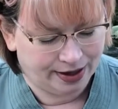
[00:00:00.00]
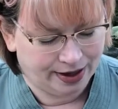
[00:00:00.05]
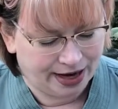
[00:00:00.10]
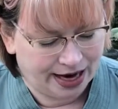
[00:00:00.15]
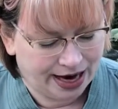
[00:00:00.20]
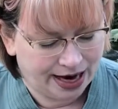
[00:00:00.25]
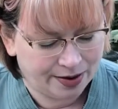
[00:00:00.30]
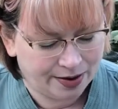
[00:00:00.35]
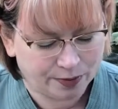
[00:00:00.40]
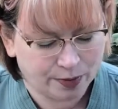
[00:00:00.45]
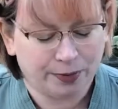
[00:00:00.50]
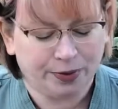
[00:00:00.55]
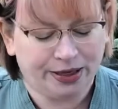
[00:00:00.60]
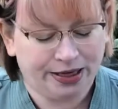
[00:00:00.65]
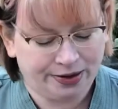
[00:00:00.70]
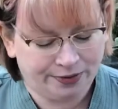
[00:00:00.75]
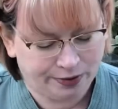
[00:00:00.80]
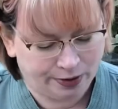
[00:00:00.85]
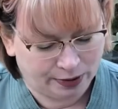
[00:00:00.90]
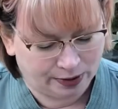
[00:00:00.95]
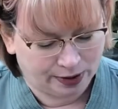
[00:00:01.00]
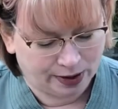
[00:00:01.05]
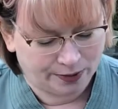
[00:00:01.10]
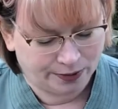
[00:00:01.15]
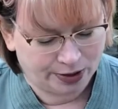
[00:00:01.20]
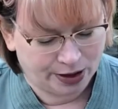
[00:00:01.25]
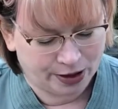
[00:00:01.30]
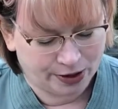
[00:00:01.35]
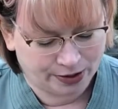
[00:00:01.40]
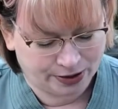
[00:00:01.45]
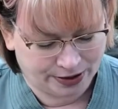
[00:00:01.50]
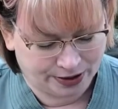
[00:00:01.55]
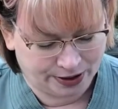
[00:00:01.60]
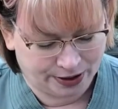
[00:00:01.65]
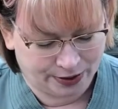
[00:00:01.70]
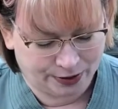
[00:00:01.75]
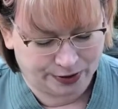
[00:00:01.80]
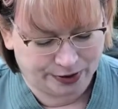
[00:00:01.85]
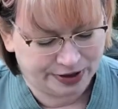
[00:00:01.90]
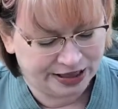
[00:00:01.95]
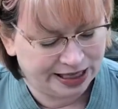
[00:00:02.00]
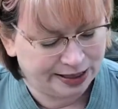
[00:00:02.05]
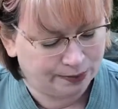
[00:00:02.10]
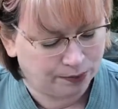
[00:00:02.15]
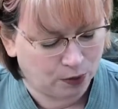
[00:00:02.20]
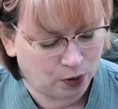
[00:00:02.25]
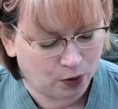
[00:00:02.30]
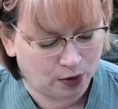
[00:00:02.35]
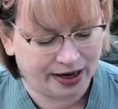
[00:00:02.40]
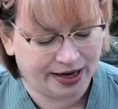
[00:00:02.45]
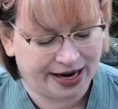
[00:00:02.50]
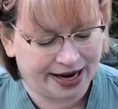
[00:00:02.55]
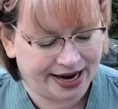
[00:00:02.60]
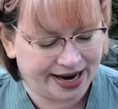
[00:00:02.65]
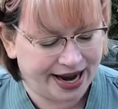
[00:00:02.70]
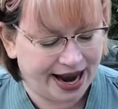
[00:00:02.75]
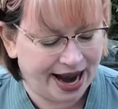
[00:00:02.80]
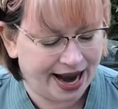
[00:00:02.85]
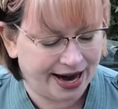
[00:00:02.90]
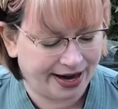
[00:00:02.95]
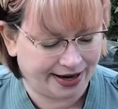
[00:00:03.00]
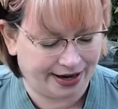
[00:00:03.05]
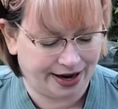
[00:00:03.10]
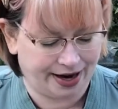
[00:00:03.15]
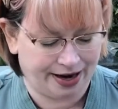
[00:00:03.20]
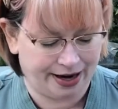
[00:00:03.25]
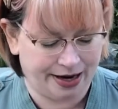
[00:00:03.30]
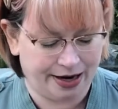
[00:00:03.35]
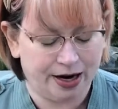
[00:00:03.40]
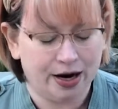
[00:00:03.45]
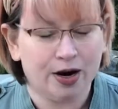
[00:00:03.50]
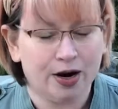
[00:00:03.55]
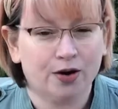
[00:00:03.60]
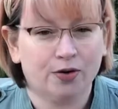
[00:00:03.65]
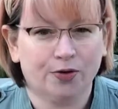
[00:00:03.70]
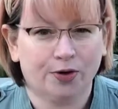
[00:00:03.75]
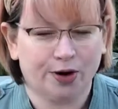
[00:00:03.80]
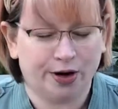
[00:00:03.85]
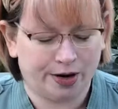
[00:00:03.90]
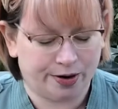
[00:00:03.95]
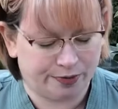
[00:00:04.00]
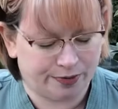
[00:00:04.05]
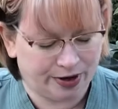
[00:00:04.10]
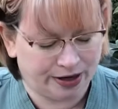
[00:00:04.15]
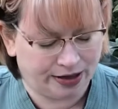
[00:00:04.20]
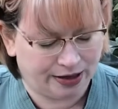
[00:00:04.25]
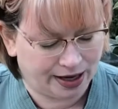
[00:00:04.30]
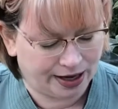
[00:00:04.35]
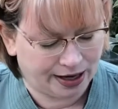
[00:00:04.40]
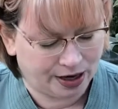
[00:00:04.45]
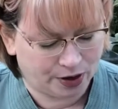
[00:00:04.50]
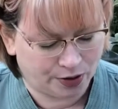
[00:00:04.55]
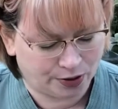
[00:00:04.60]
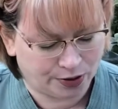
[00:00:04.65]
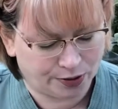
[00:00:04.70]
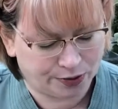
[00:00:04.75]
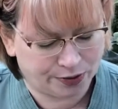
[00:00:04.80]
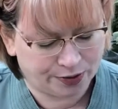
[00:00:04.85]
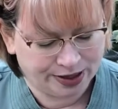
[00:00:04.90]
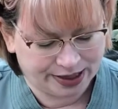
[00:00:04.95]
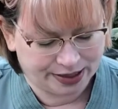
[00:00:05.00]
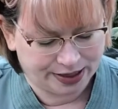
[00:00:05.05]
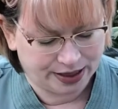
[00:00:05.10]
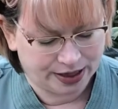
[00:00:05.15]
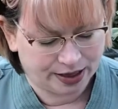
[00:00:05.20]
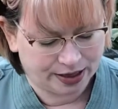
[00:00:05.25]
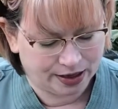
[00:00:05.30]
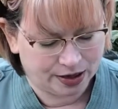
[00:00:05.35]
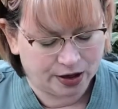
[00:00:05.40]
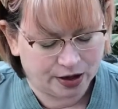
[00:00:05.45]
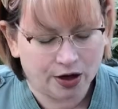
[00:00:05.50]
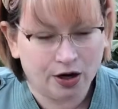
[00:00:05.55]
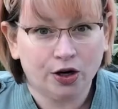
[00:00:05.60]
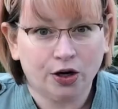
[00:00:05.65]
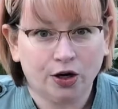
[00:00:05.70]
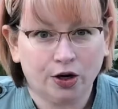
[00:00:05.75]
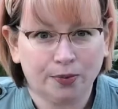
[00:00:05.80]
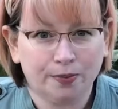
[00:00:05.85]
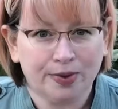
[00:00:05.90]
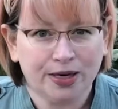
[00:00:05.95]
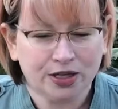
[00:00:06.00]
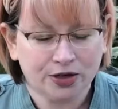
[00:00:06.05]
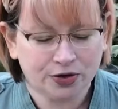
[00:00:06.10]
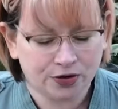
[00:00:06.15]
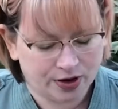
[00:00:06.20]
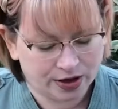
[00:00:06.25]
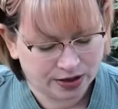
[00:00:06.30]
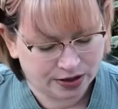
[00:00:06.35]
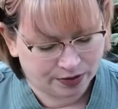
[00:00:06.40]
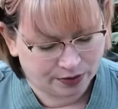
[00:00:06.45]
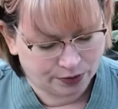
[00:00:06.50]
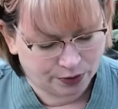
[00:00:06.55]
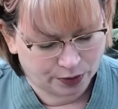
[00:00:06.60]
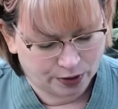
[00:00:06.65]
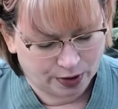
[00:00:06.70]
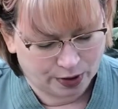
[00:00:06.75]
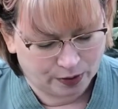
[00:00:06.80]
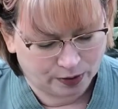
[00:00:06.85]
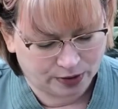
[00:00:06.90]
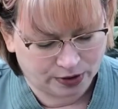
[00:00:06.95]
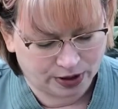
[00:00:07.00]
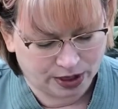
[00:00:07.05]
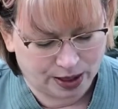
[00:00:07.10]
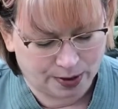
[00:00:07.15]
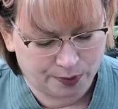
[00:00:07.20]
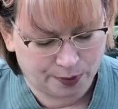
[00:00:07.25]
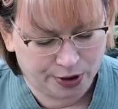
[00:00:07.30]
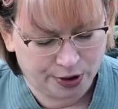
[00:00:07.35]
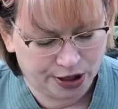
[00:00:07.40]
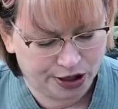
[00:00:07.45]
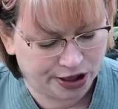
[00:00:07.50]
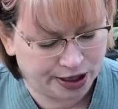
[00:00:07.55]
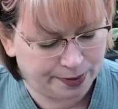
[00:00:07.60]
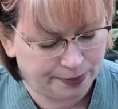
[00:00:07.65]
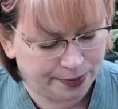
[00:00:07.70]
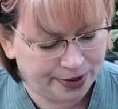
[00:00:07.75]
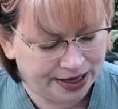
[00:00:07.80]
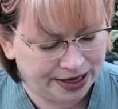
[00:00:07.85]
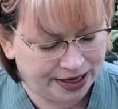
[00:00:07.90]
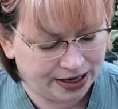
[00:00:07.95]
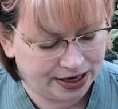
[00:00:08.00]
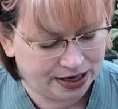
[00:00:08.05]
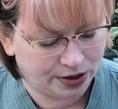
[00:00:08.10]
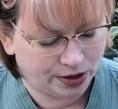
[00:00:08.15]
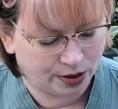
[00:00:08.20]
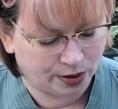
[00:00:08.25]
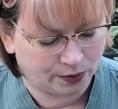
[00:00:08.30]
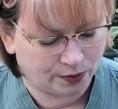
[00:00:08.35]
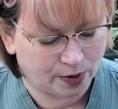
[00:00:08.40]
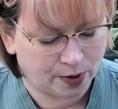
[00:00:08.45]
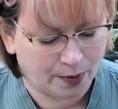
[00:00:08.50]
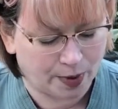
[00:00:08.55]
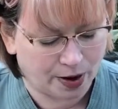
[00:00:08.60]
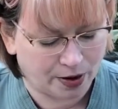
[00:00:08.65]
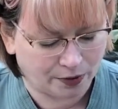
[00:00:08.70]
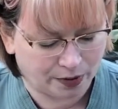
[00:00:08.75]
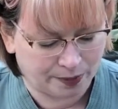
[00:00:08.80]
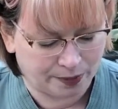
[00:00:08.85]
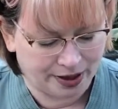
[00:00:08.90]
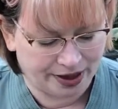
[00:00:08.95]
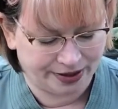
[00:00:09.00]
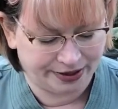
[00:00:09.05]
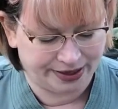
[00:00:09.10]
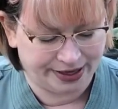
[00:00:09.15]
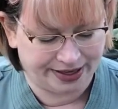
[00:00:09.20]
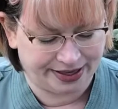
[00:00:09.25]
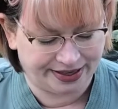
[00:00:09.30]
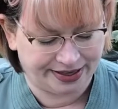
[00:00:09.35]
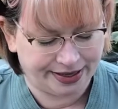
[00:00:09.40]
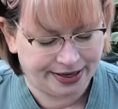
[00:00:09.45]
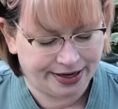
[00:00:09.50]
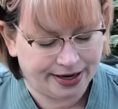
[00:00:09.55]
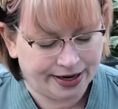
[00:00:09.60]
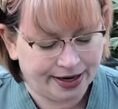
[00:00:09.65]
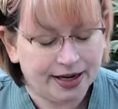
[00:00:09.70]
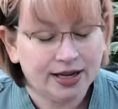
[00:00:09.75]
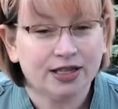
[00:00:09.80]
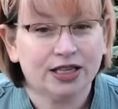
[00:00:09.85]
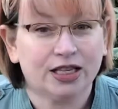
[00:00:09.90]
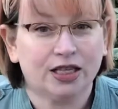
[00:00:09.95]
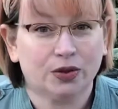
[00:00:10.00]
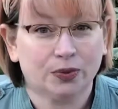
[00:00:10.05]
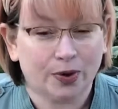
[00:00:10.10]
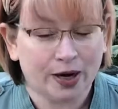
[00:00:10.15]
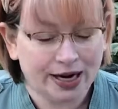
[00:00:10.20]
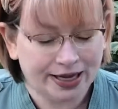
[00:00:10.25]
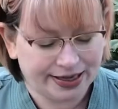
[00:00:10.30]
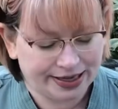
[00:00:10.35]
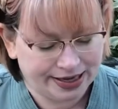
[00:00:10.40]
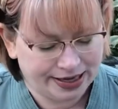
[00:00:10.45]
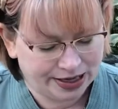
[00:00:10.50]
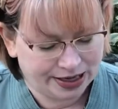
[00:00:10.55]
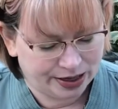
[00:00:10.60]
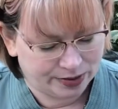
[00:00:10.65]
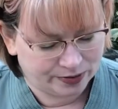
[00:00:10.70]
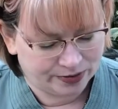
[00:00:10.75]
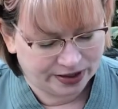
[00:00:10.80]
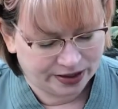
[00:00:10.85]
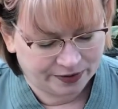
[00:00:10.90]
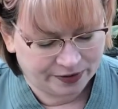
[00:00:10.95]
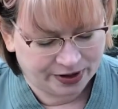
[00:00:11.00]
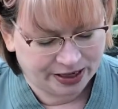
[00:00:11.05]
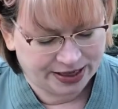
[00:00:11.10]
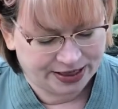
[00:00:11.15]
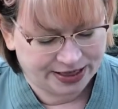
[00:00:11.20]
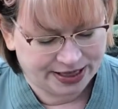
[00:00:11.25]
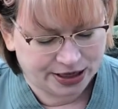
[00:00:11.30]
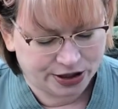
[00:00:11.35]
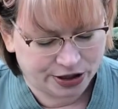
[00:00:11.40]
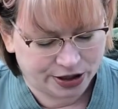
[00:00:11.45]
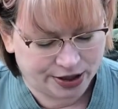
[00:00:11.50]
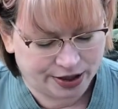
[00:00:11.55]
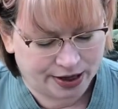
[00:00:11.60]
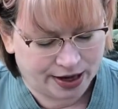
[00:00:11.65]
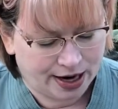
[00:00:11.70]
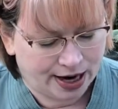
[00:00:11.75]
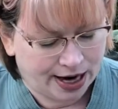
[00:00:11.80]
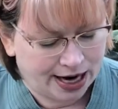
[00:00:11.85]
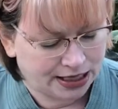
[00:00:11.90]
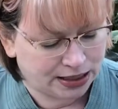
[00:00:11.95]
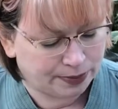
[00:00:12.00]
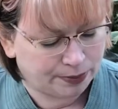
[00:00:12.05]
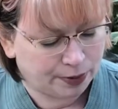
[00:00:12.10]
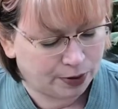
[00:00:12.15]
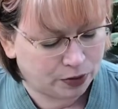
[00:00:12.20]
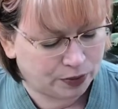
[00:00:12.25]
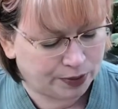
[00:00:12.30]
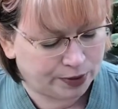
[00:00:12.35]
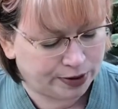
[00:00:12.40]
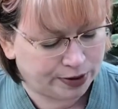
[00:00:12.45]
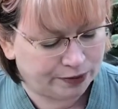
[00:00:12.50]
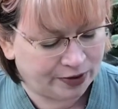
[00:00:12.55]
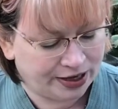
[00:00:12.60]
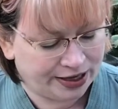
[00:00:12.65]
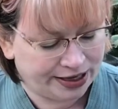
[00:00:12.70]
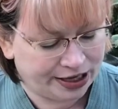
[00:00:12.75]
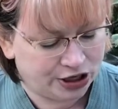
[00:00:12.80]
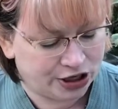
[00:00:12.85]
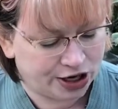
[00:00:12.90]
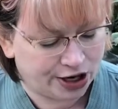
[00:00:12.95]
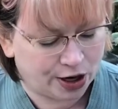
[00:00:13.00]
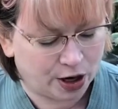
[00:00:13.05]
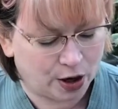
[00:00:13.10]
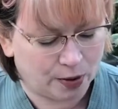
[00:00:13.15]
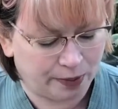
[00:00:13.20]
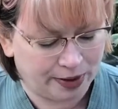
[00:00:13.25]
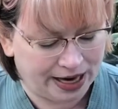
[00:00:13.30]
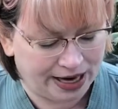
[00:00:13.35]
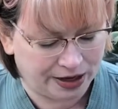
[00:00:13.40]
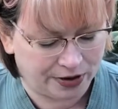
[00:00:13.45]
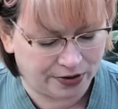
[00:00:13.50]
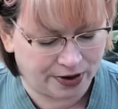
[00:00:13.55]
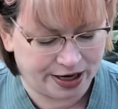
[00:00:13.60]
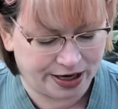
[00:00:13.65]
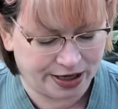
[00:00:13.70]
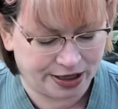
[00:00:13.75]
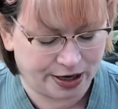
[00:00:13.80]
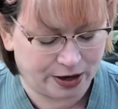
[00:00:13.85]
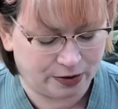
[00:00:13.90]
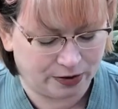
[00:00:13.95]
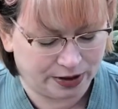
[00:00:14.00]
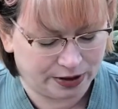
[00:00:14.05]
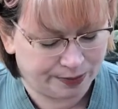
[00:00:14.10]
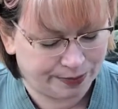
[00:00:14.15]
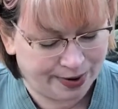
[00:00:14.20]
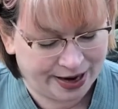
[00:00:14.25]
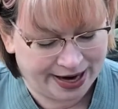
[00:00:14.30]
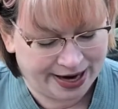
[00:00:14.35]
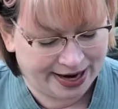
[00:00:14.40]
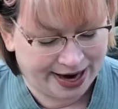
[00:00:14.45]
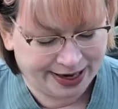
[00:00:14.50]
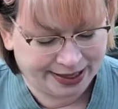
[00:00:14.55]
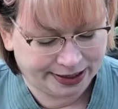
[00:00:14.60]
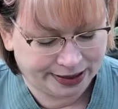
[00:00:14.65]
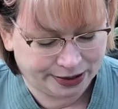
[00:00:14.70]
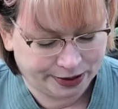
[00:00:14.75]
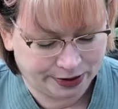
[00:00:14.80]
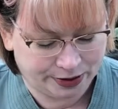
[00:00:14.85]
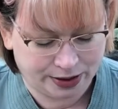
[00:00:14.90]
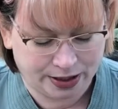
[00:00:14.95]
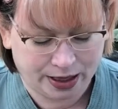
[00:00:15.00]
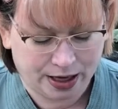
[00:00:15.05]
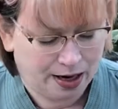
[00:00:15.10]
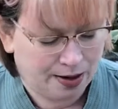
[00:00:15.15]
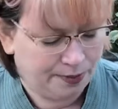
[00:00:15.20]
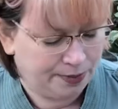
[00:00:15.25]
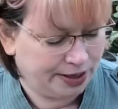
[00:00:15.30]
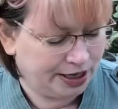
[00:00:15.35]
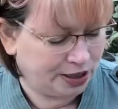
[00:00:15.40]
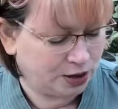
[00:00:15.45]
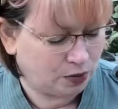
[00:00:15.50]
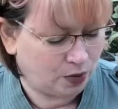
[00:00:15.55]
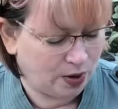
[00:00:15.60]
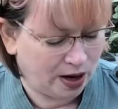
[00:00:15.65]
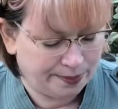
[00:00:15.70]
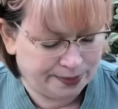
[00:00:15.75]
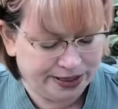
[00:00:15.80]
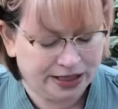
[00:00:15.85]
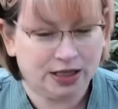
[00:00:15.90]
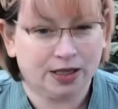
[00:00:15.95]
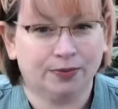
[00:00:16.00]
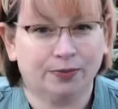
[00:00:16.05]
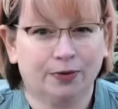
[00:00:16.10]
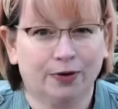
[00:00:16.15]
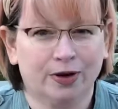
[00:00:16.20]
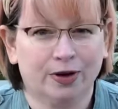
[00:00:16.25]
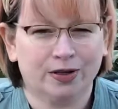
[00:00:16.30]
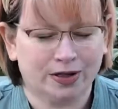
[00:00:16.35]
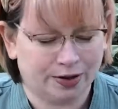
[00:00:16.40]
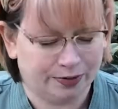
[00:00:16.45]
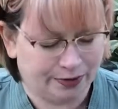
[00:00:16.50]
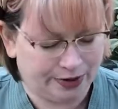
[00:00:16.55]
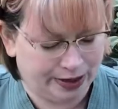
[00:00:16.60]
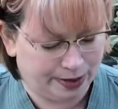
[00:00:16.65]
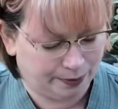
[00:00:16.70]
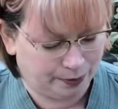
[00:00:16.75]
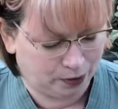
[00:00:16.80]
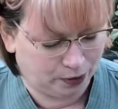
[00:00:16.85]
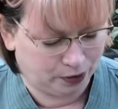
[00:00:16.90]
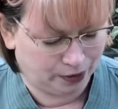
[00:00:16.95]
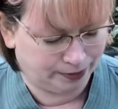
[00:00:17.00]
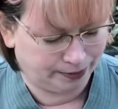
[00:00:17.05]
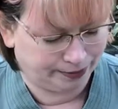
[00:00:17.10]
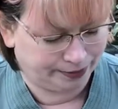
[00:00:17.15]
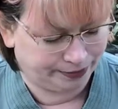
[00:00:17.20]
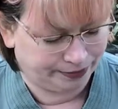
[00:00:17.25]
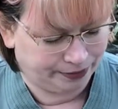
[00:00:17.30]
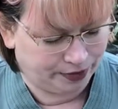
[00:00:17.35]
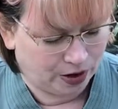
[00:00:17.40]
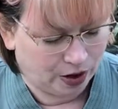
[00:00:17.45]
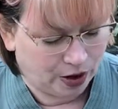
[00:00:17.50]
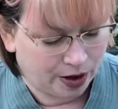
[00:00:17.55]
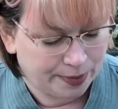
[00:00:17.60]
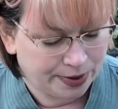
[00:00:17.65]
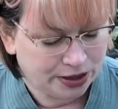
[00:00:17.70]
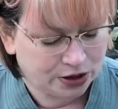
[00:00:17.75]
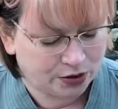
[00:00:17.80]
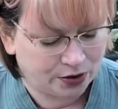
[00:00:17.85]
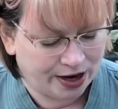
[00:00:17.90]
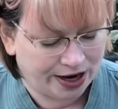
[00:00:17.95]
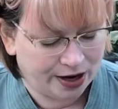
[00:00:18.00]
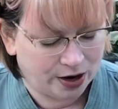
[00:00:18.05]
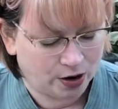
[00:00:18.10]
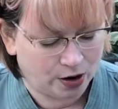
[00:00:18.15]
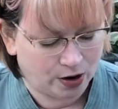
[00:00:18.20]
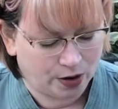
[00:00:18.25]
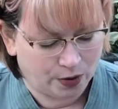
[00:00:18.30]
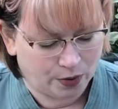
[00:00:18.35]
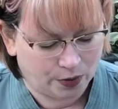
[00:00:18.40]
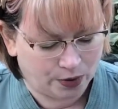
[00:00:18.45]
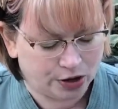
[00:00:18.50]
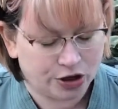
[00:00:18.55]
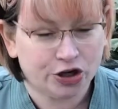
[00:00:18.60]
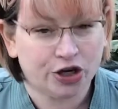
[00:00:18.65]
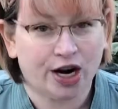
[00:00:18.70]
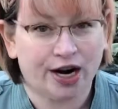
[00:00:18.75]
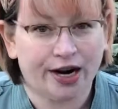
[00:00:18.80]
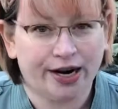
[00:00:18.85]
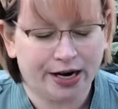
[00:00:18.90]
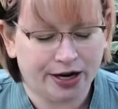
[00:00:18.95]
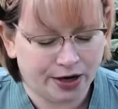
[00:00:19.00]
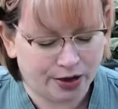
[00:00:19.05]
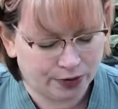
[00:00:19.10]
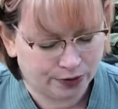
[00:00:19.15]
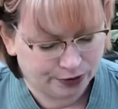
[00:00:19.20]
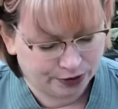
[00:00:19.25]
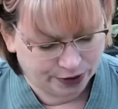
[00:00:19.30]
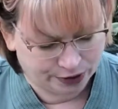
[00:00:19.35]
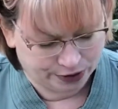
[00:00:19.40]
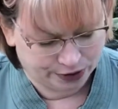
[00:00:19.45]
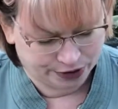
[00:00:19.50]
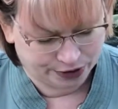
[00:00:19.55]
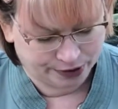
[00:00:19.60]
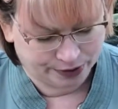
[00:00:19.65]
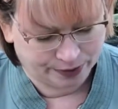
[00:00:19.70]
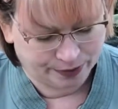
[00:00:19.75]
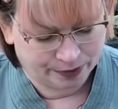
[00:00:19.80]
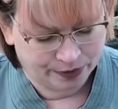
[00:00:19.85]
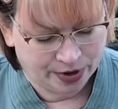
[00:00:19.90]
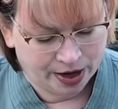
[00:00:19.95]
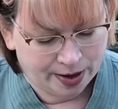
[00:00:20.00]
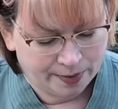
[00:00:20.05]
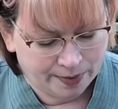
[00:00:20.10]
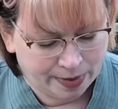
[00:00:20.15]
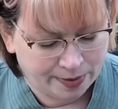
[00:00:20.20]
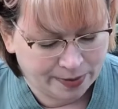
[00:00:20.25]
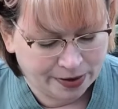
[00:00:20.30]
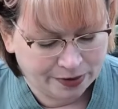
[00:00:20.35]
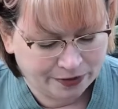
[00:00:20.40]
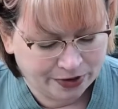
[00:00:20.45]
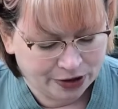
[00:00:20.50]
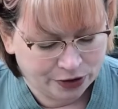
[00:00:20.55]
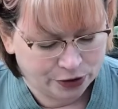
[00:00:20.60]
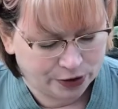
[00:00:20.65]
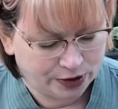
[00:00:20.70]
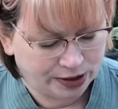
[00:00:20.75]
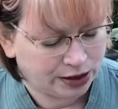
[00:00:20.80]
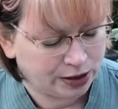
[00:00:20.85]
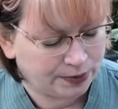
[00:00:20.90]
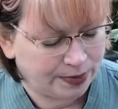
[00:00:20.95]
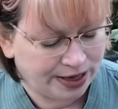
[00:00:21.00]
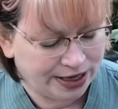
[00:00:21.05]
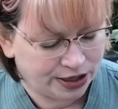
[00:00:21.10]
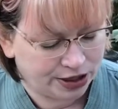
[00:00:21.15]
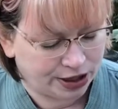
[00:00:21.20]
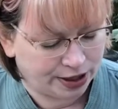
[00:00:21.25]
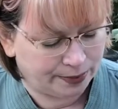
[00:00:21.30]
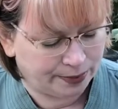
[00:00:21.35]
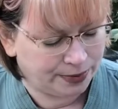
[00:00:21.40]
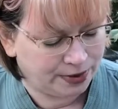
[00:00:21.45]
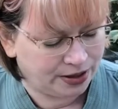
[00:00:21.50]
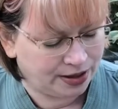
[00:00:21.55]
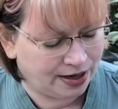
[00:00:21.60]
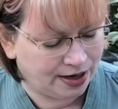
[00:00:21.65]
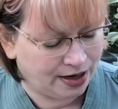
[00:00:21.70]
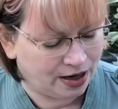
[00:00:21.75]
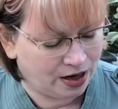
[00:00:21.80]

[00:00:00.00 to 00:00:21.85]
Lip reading: I never believed you loved dogs, though. You seem more like a cat guy, furtive and light on your feet. Your mistrust of drones, a prescient peek into the robot rebellion. Since we're at the end of civilization, I suppose we must finally shed our black trench coats and bad attitudes, because why be subversive anymore? We must create our own shiny new future, maybe featuring spaceships.